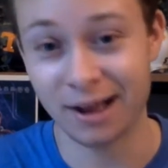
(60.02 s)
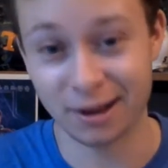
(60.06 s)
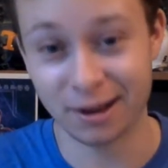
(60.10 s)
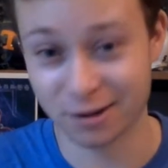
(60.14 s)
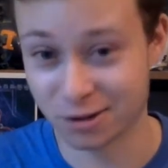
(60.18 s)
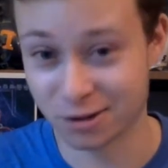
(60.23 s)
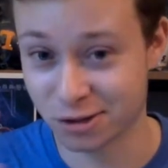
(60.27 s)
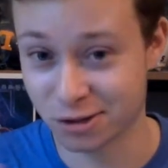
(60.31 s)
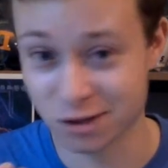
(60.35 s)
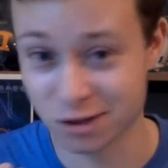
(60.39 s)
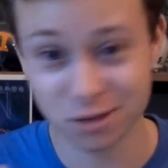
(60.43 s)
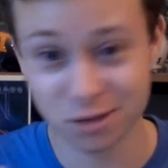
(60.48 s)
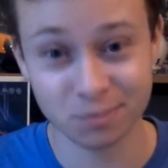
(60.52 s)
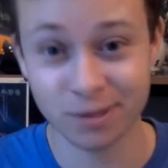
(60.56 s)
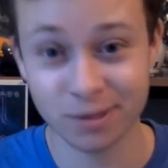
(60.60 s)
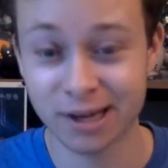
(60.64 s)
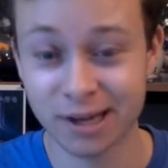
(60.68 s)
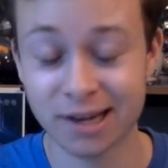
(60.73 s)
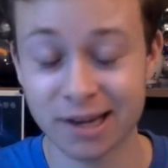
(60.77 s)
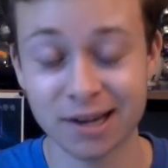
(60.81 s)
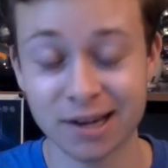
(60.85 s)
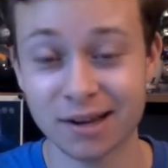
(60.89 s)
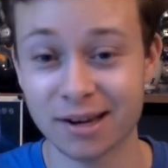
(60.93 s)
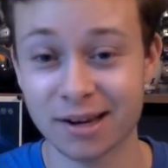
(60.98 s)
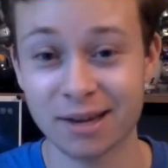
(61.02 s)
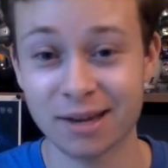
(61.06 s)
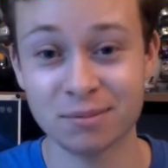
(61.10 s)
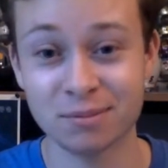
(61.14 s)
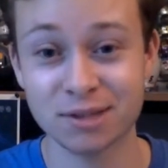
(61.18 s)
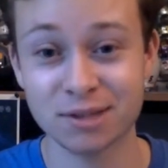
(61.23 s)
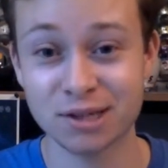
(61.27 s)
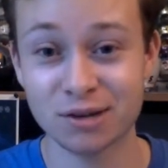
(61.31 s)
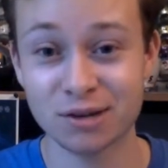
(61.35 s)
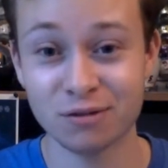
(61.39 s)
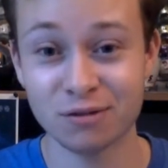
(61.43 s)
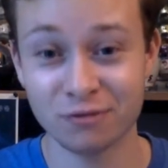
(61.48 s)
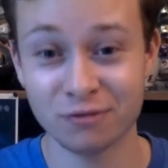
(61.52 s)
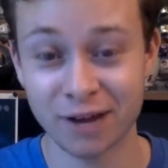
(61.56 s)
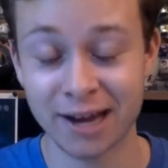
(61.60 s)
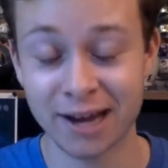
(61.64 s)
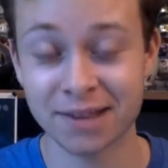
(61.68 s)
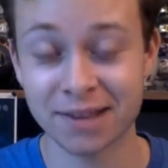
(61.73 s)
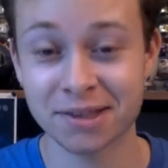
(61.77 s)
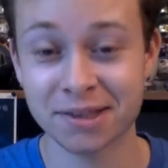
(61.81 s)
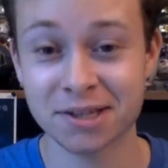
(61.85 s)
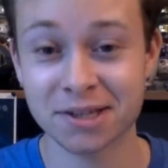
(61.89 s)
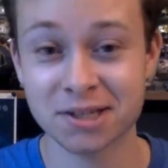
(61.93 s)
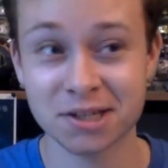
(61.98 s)
just being an MCU
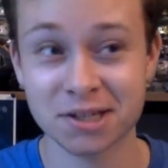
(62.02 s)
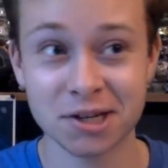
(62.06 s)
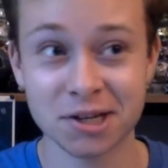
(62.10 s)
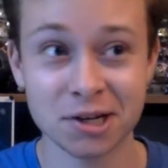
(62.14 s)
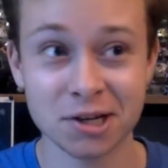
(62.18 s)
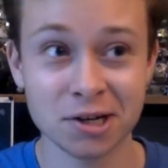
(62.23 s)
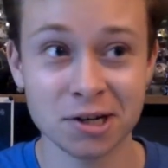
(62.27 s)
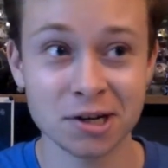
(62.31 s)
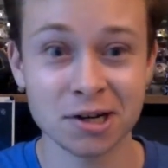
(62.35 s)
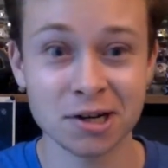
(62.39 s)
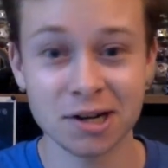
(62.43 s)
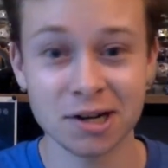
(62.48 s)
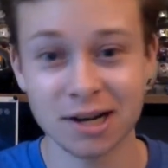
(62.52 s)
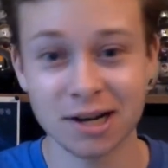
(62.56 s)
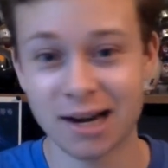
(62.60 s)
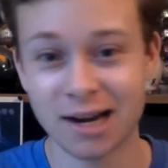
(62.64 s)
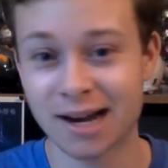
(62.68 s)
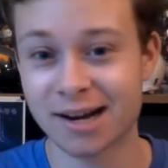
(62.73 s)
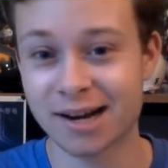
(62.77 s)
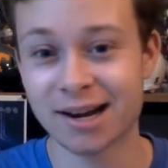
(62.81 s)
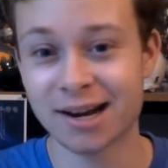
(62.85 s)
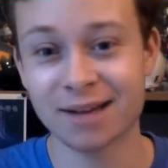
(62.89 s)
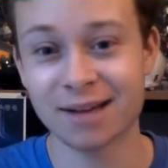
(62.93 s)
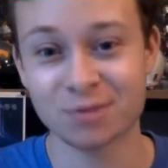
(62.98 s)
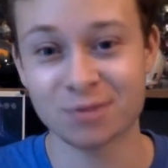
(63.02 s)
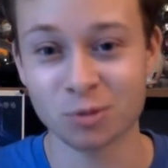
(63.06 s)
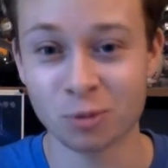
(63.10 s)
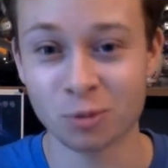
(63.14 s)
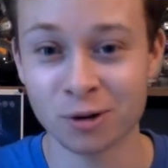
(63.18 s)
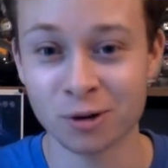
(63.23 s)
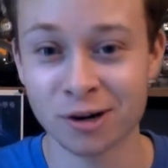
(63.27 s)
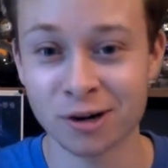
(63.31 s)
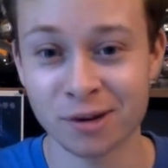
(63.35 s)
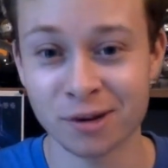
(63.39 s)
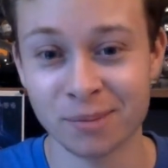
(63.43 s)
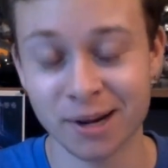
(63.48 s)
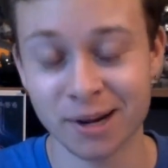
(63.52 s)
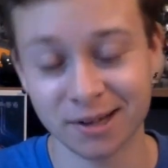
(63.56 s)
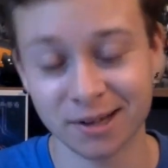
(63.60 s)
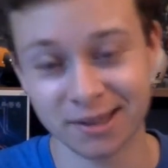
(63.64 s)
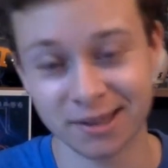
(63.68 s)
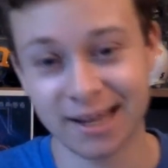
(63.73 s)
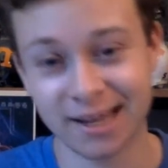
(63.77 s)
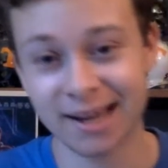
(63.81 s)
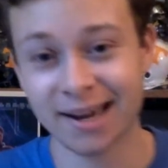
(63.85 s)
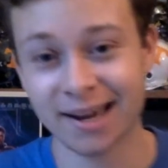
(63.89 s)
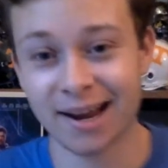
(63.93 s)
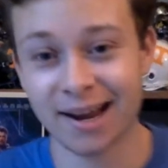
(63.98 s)
fan this year, I didn't have to worry about that